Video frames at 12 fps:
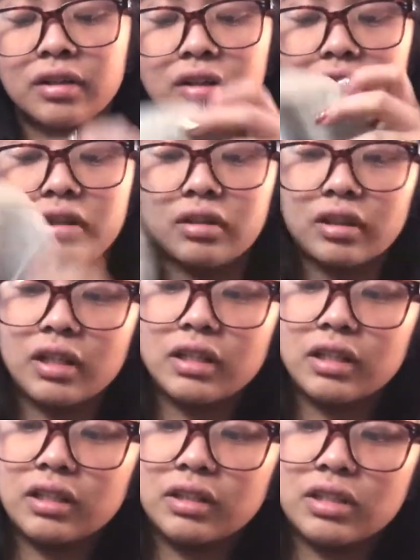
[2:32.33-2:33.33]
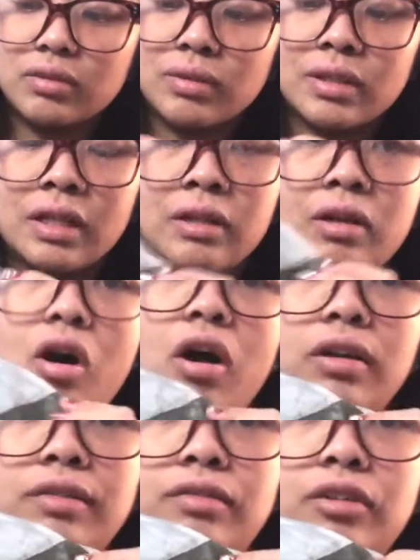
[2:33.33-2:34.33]
color, and then this one's like an
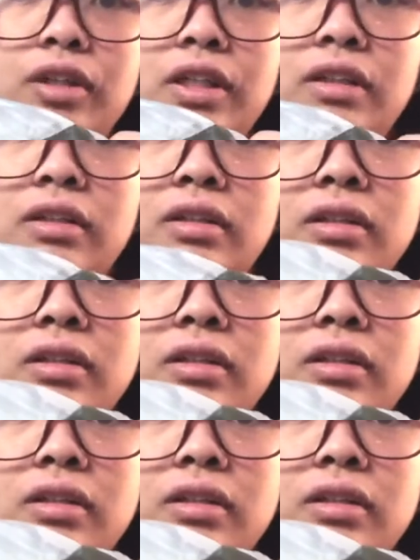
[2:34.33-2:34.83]
olive green.